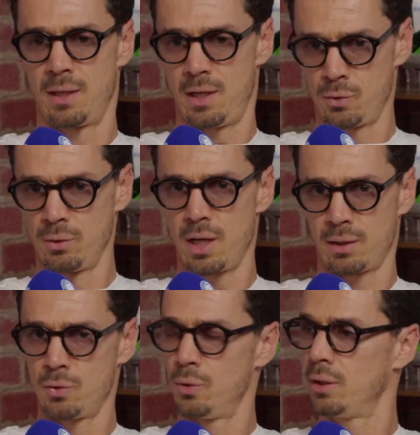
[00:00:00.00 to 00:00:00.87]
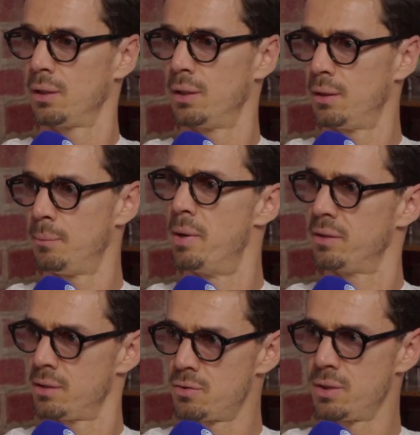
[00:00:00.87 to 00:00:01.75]
I do like doing
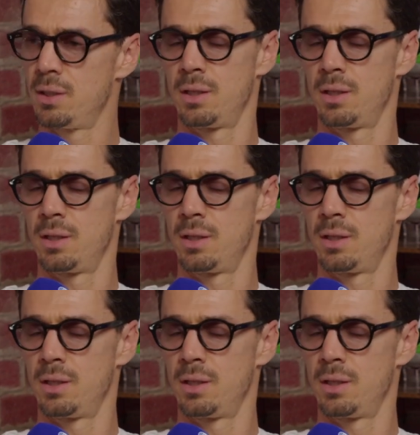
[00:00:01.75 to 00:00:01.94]
punditry,